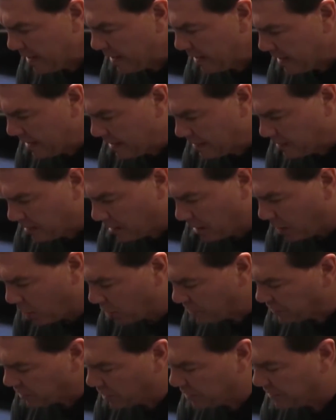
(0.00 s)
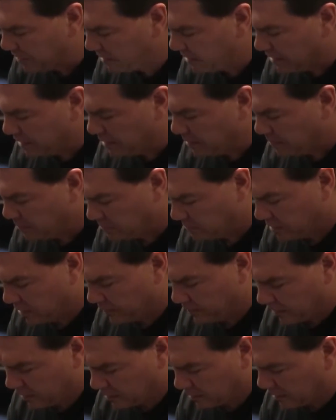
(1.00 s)
and also it's going to
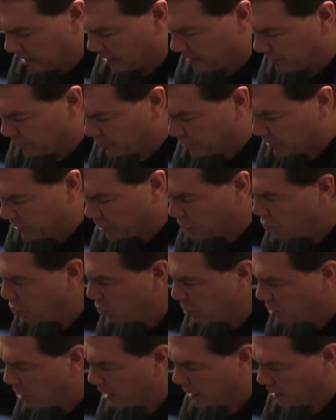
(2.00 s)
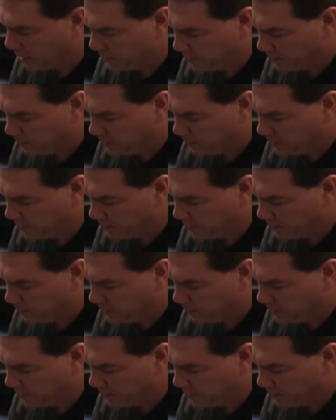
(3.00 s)
give it a kind of really cool look.